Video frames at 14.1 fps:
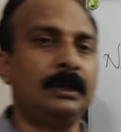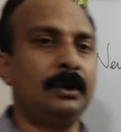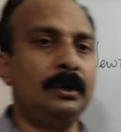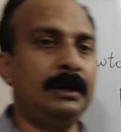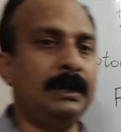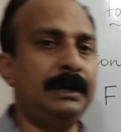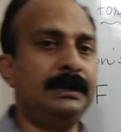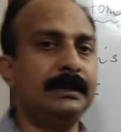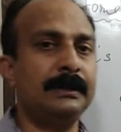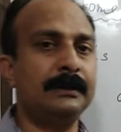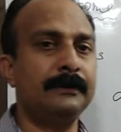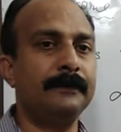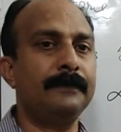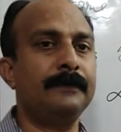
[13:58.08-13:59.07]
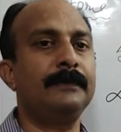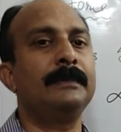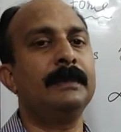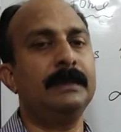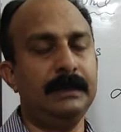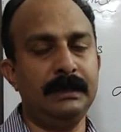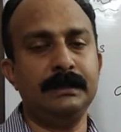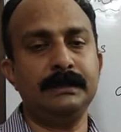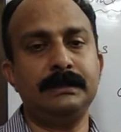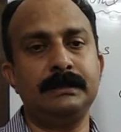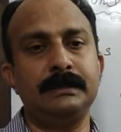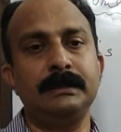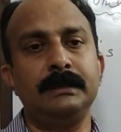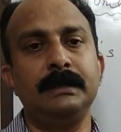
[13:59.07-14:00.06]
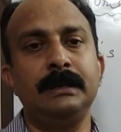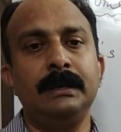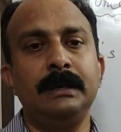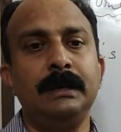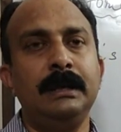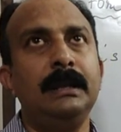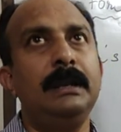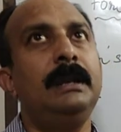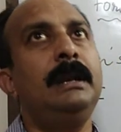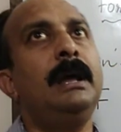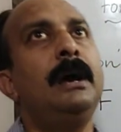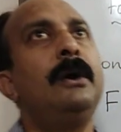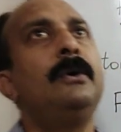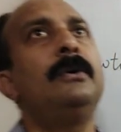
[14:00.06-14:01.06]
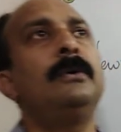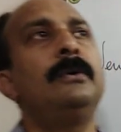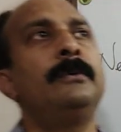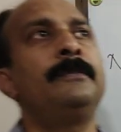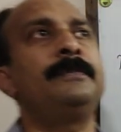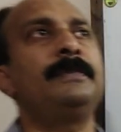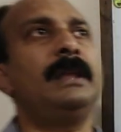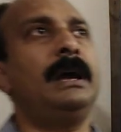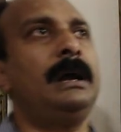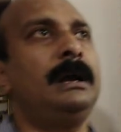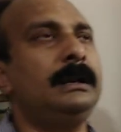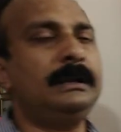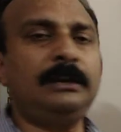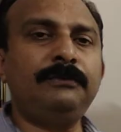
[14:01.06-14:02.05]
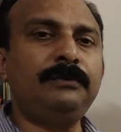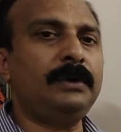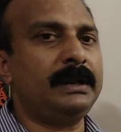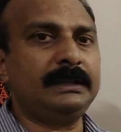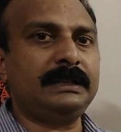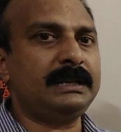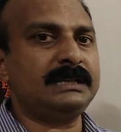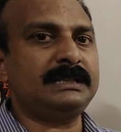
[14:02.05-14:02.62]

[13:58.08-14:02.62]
Got it? Yes. Now, I'll give you another